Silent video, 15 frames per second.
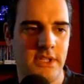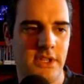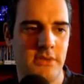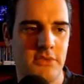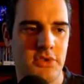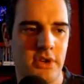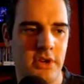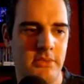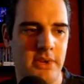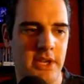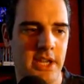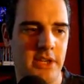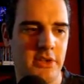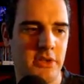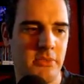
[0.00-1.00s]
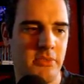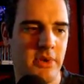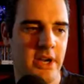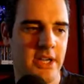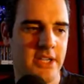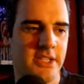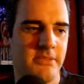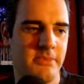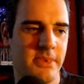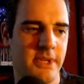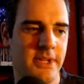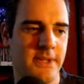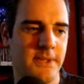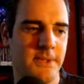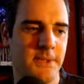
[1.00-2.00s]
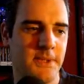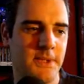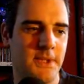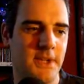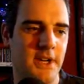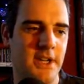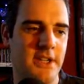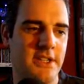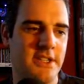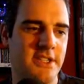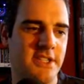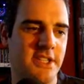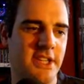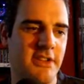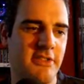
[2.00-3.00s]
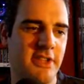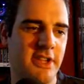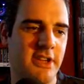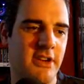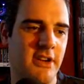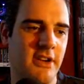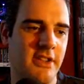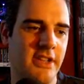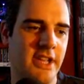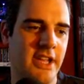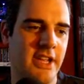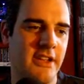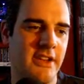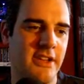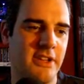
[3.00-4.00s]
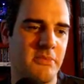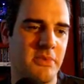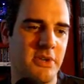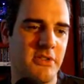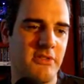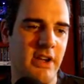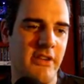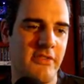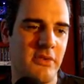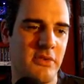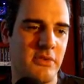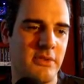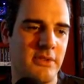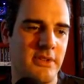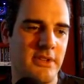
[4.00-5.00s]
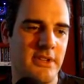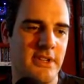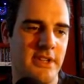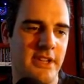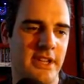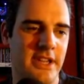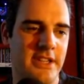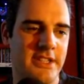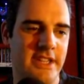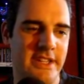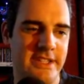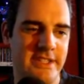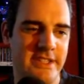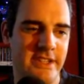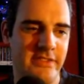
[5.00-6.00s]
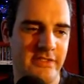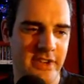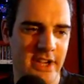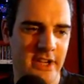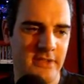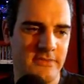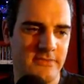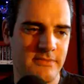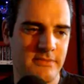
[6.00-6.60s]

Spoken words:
So I'm trying to be late on the brakes, but understeering the car there. A little bit of gravel. Again, tentative now.